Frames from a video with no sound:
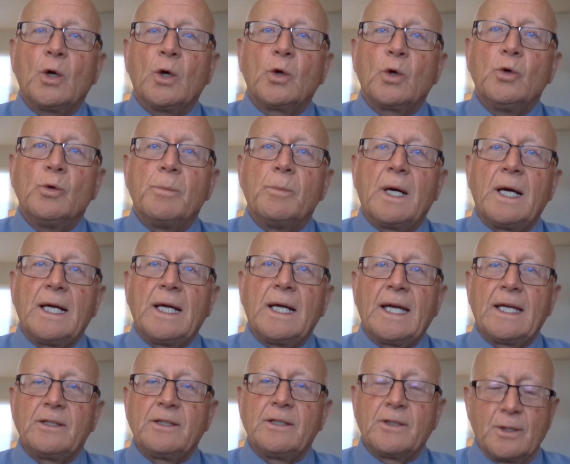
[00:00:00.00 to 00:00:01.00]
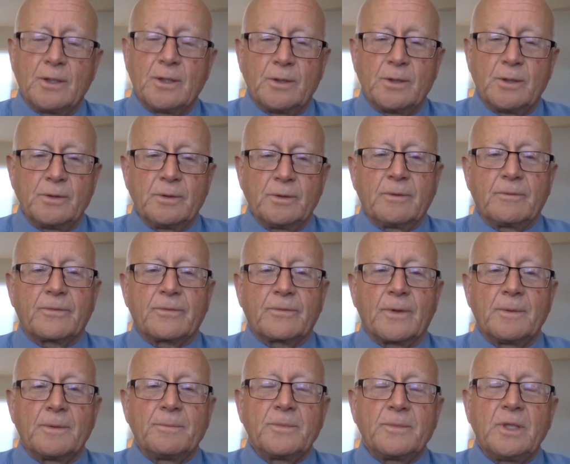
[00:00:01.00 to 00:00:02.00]
whom I had known
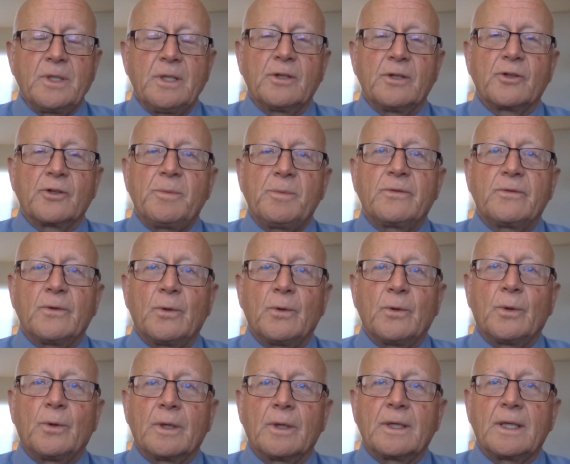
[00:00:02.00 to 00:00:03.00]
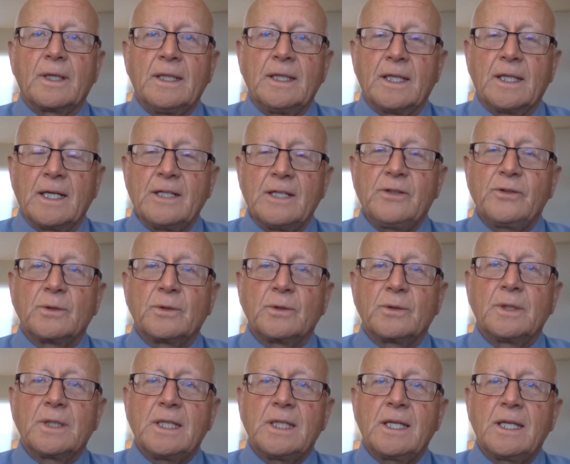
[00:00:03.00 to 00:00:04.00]
from years before in high
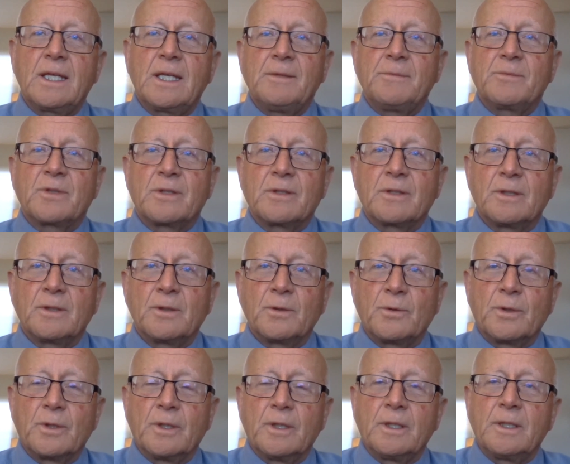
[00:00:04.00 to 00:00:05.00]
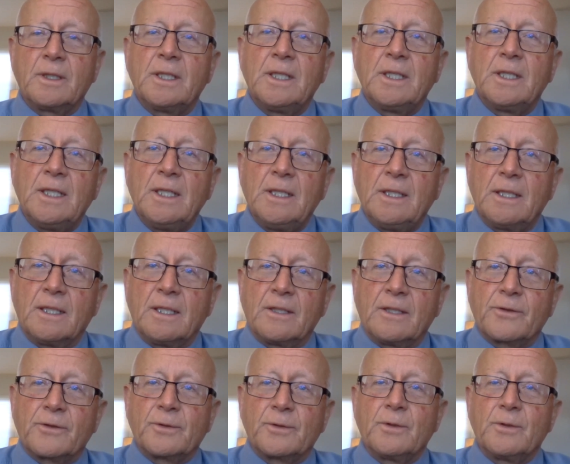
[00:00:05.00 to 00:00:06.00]
school. He came to the Lord
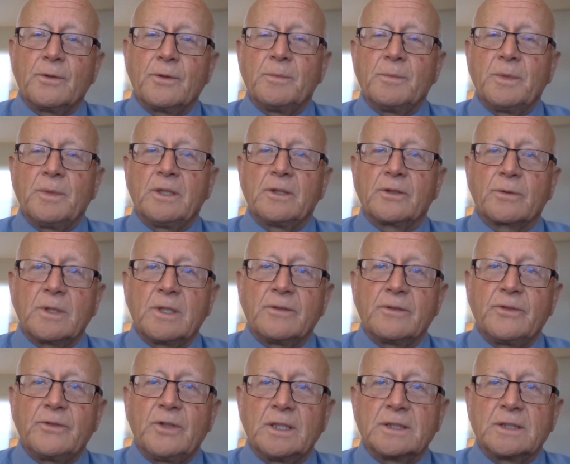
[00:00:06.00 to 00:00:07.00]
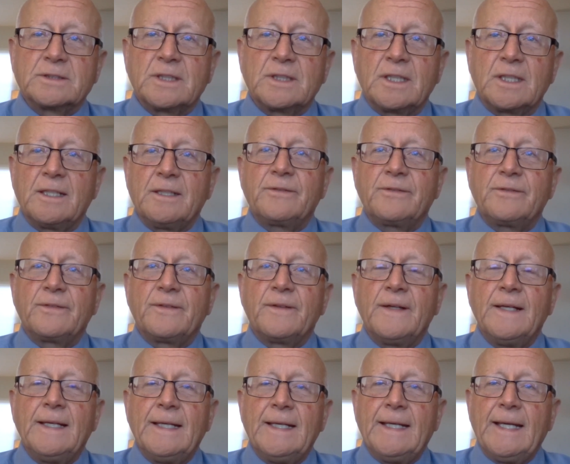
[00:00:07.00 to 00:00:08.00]
uh, through the ministry of Young Life,
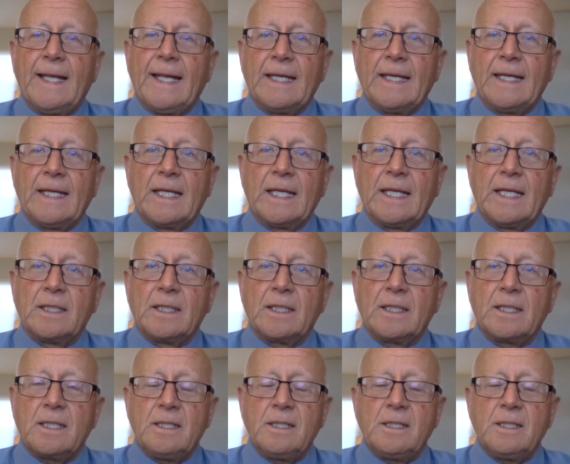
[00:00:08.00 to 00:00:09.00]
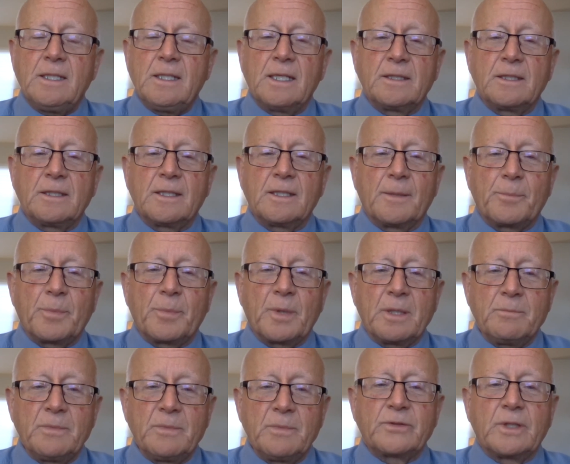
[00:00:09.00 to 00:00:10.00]
and he ended up a
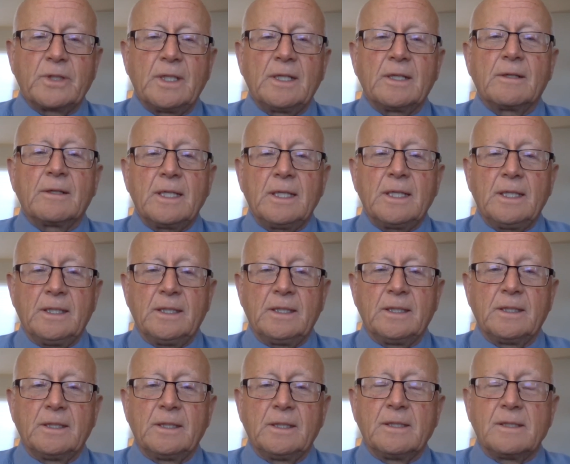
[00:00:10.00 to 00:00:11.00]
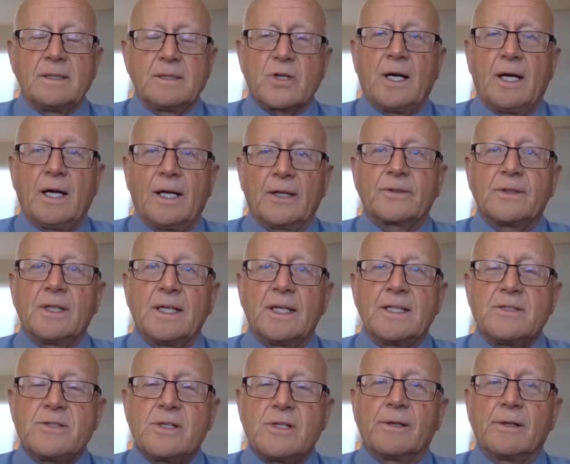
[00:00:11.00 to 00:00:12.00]
missionary in Jos,
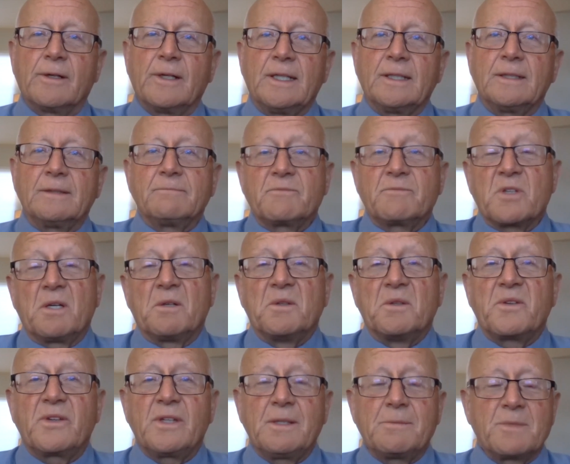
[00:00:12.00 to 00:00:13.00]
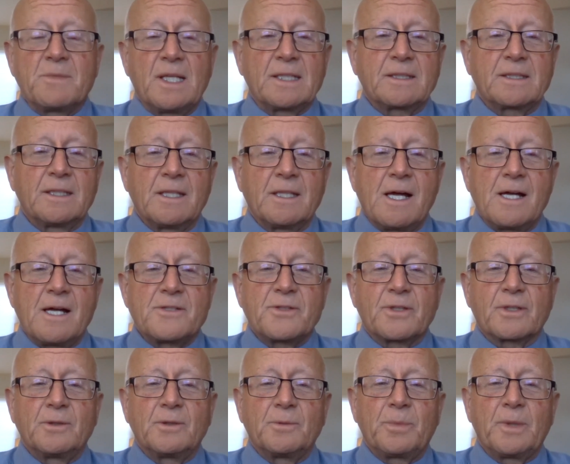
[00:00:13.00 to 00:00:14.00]
Nigeria. So it seemed like the
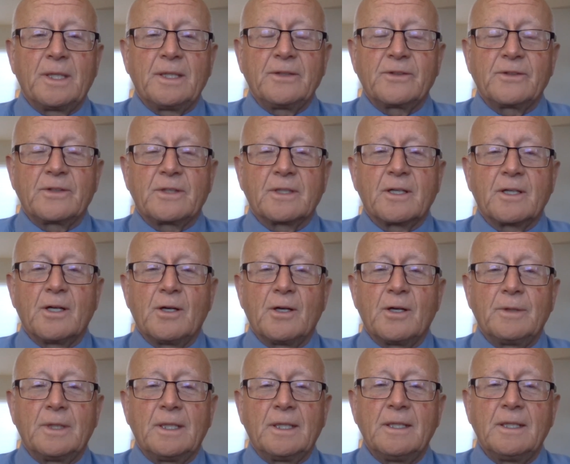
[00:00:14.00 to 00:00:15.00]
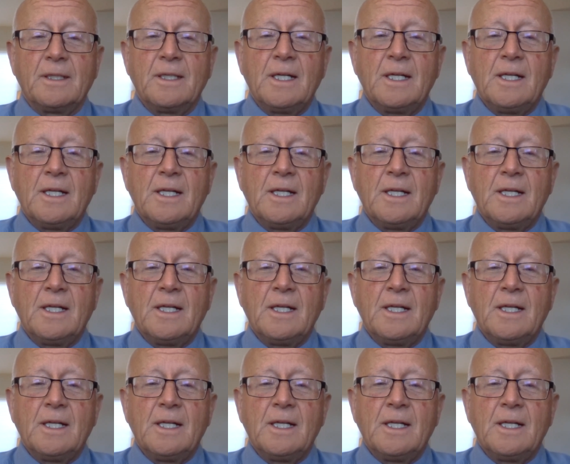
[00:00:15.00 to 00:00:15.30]
logical place to go. And